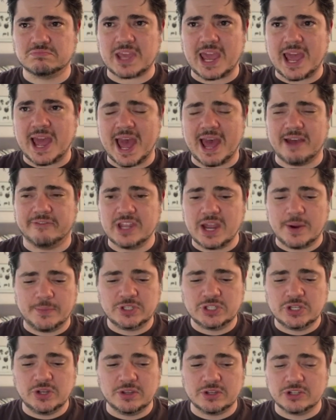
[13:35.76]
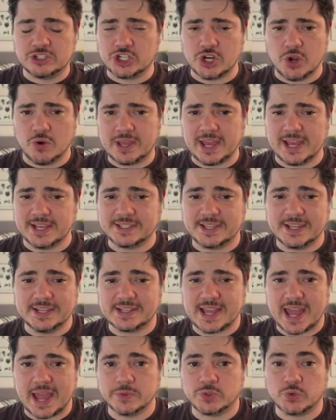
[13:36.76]
have an opportunity to showcase these
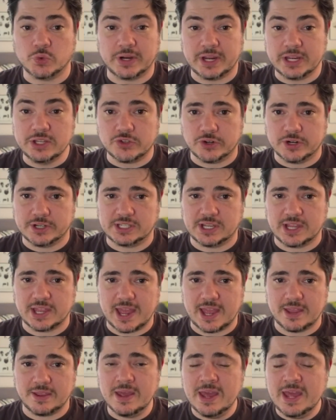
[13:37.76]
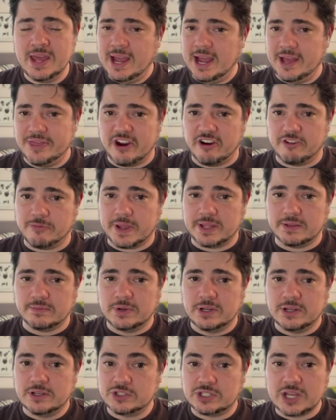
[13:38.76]
games we're interested in. And there have been
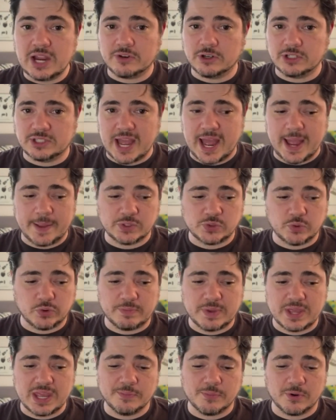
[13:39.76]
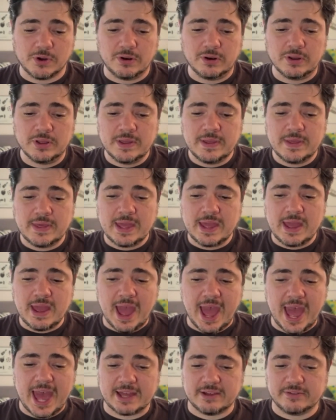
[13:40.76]
several times where people
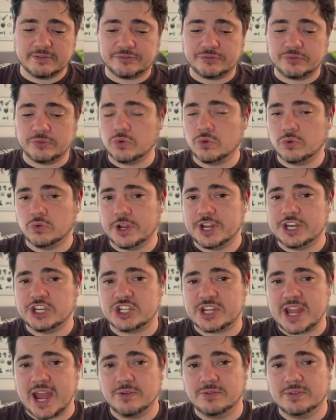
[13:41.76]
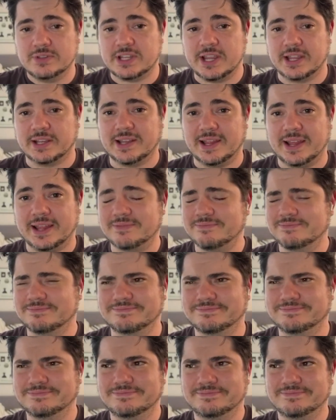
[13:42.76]
have reached out and said like,
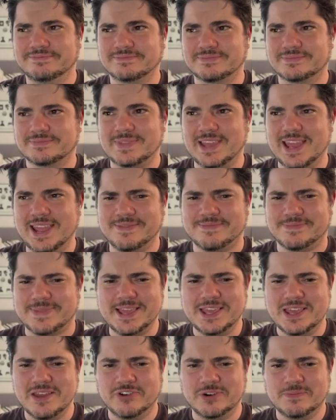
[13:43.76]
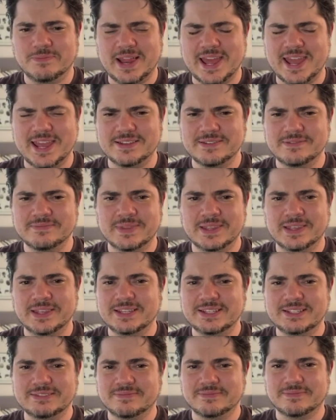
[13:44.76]
"Hey, thank you for playing
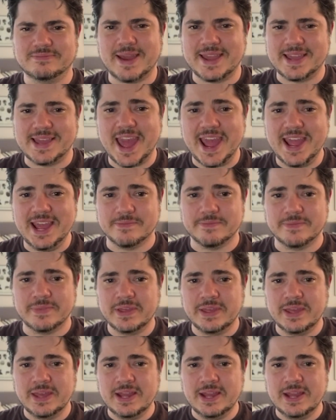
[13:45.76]
my game."